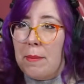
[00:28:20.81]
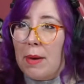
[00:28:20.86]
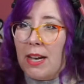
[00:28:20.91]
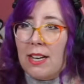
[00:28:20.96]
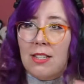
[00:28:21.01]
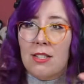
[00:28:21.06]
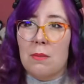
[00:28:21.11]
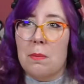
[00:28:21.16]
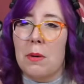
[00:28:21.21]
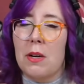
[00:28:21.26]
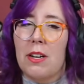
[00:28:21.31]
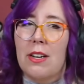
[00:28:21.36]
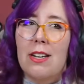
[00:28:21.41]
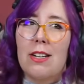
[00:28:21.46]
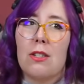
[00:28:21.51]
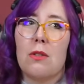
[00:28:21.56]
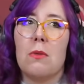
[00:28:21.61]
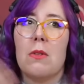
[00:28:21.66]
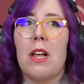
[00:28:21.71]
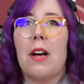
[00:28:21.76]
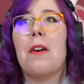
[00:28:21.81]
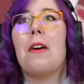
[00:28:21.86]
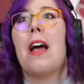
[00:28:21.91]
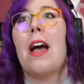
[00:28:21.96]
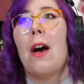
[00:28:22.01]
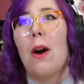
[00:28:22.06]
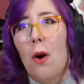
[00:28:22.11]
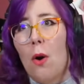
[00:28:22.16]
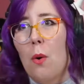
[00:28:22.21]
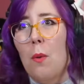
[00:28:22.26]
experience without
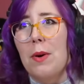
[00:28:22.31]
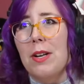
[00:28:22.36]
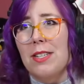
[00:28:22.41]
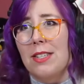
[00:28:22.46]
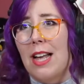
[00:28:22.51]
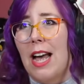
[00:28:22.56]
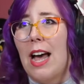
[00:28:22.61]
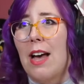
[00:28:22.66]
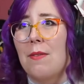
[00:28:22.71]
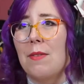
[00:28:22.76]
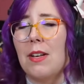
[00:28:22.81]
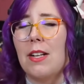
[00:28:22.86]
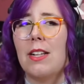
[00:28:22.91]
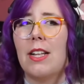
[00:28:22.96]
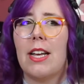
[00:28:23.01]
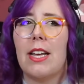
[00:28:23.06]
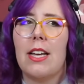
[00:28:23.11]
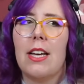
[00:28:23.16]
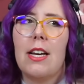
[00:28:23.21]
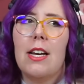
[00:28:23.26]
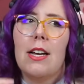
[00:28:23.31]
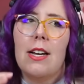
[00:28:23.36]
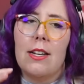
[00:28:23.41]
always having like